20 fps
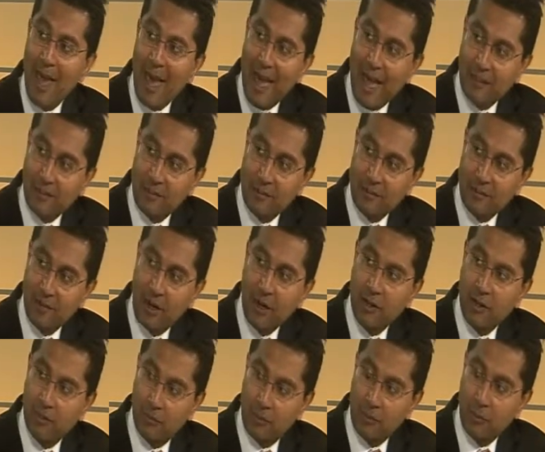
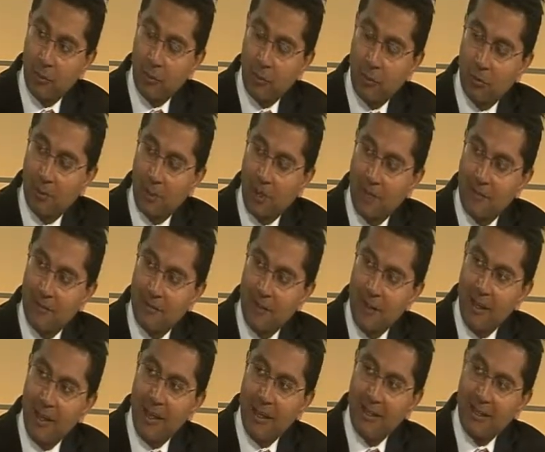outside of the workplace,
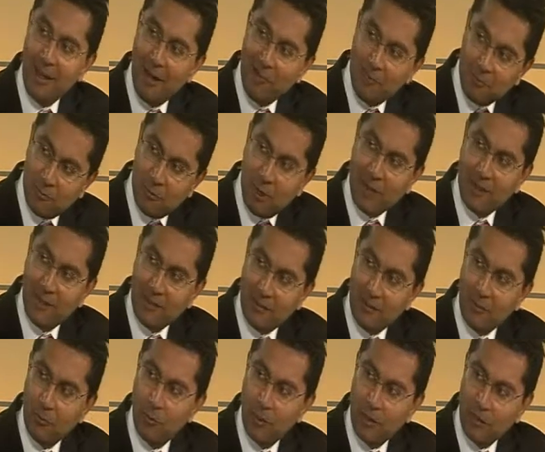it comes back
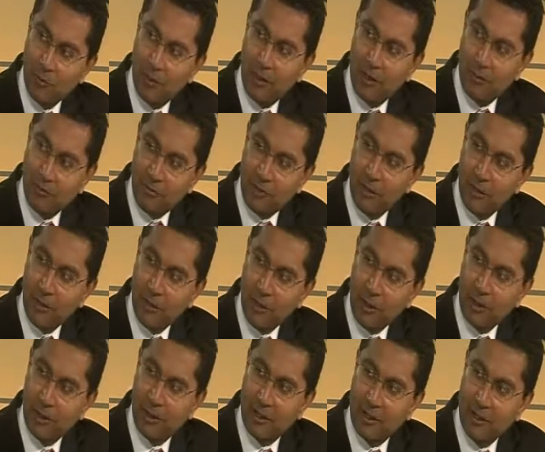into the workplace very
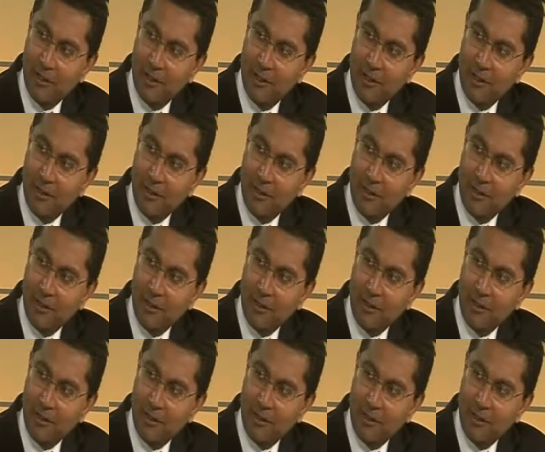quickly.